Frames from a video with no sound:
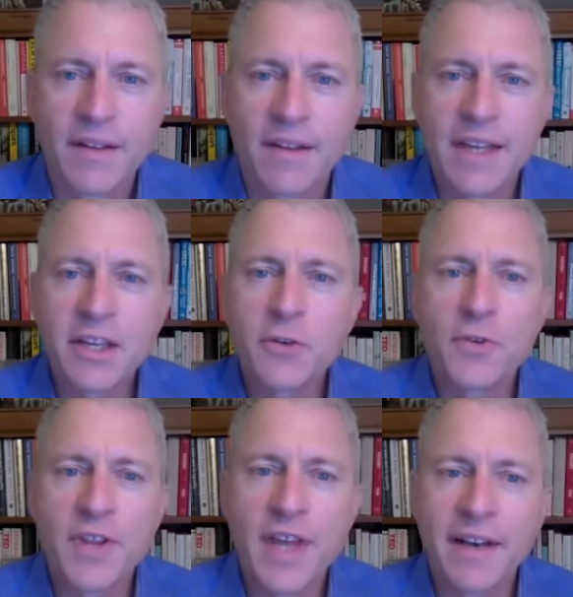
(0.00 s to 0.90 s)
Thank you
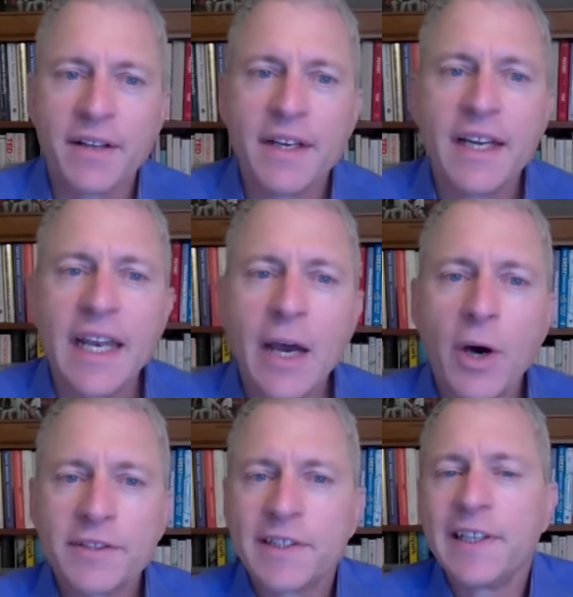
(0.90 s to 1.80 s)
for that. Now
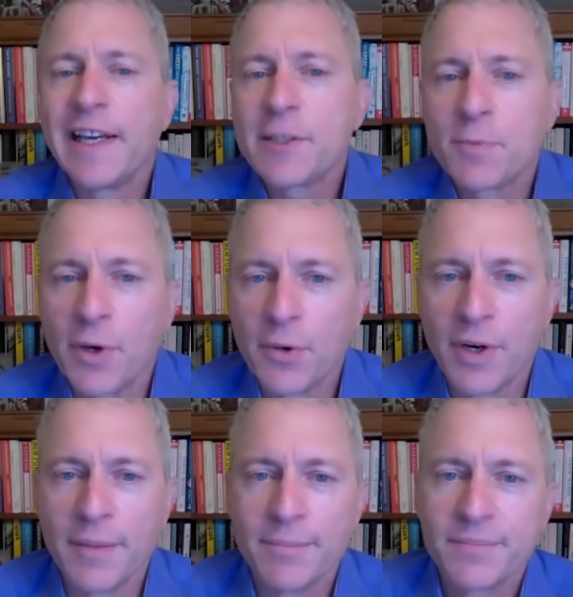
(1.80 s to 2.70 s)
on to today's program.